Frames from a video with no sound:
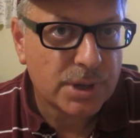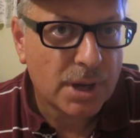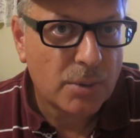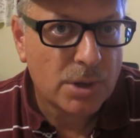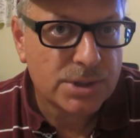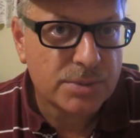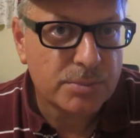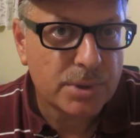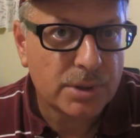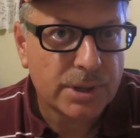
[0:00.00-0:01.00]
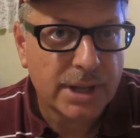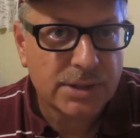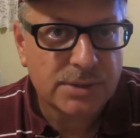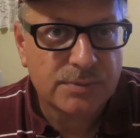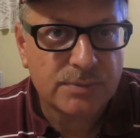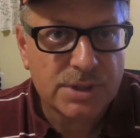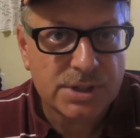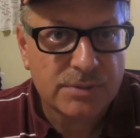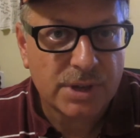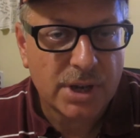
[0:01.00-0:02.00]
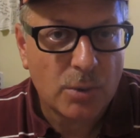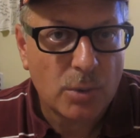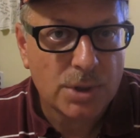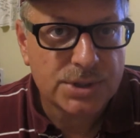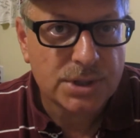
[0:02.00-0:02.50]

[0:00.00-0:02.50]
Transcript: I watched a Bill Dance fishing video once